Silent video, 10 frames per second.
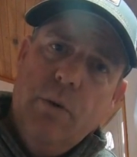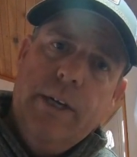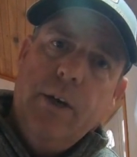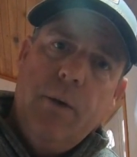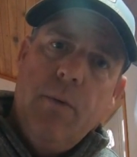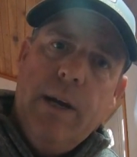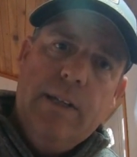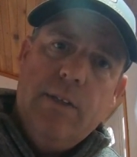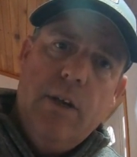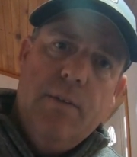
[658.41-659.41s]
where you can
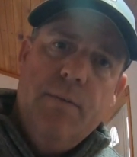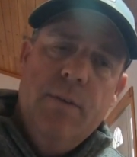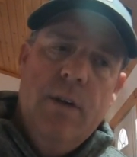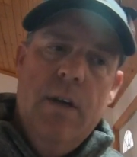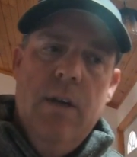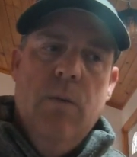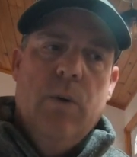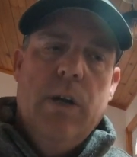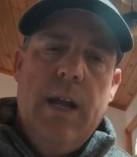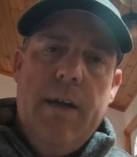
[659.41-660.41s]
write stuff,
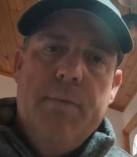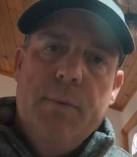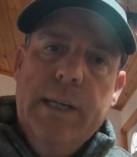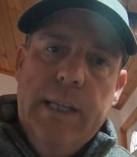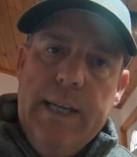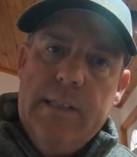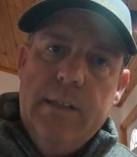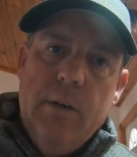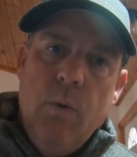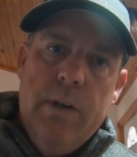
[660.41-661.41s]
we're going to have 3
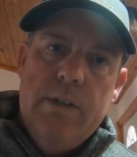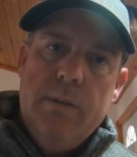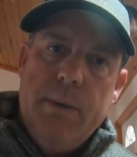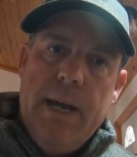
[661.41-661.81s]
links in there. One is to